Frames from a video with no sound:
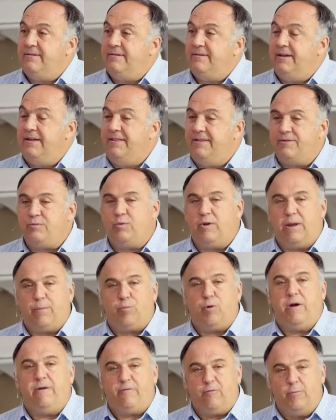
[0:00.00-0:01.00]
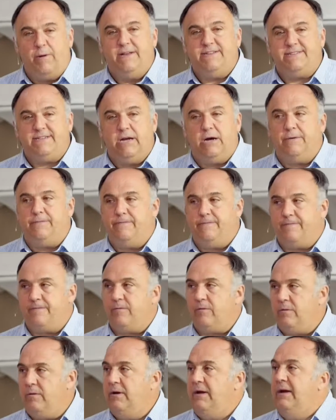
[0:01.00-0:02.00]
and this is what I pray for myself and
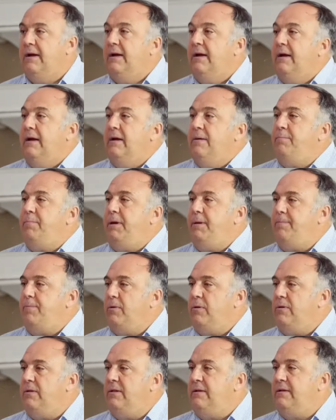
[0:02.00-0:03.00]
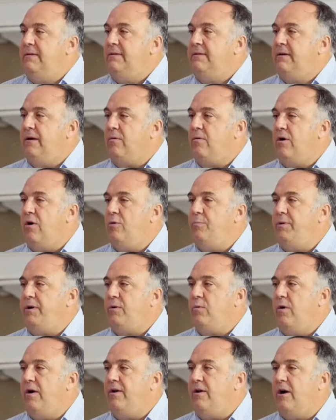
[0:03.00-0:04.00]
for people around me
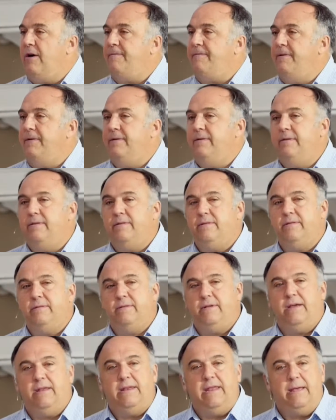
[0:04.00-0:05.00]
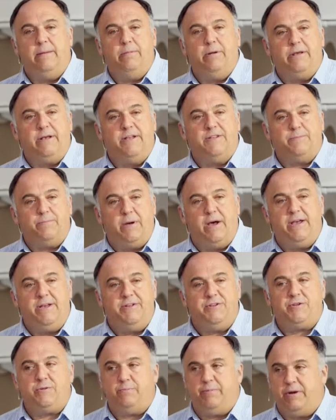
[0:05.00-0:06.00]
quite often, enabling us by
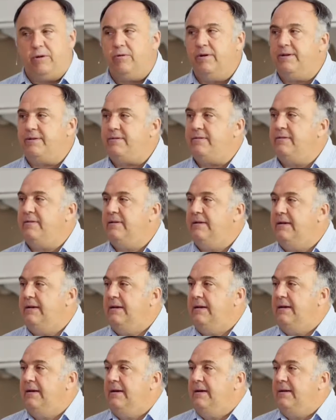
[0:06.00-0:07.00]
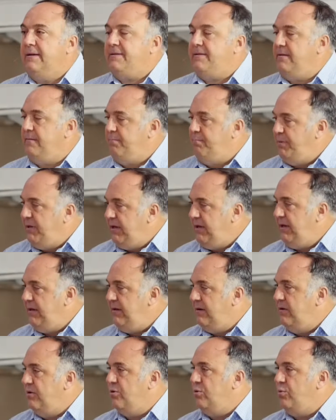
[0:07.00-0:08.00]
His Spirit to
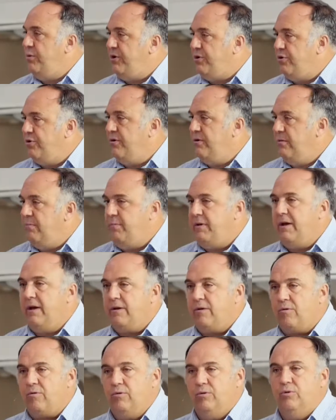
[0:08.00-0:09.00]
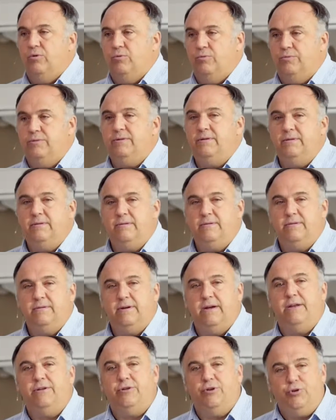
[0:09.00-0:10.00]
be who we couldn't be on our own
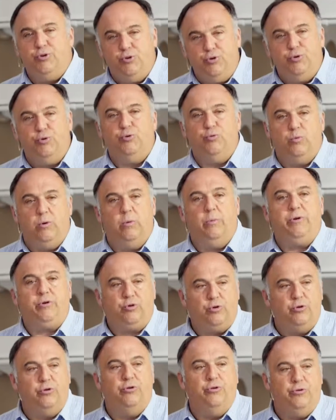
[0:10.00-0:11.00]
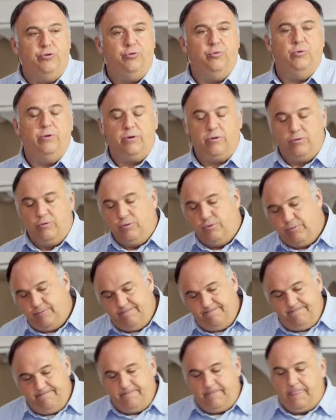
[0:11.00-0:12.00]
and to do what we couldn't do on our own.
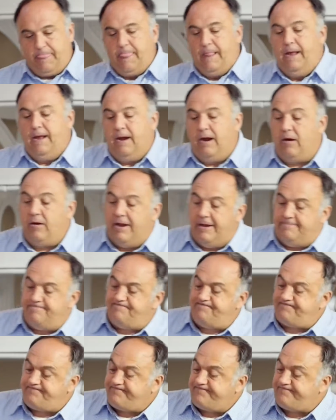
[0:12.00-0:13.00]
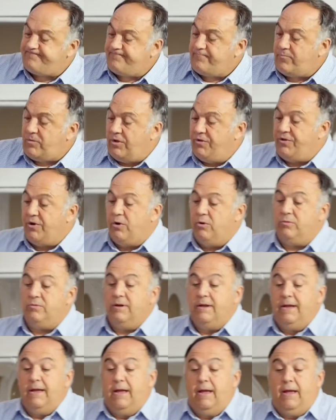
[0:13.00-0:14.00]
All right,
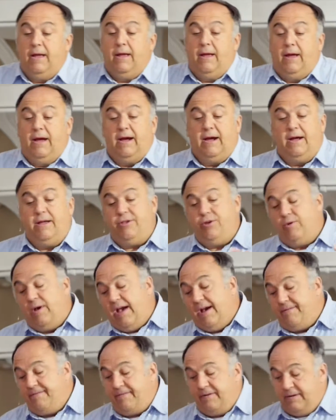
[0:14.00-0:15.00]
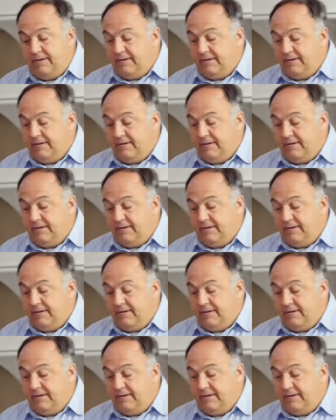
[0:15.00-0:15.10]
so you have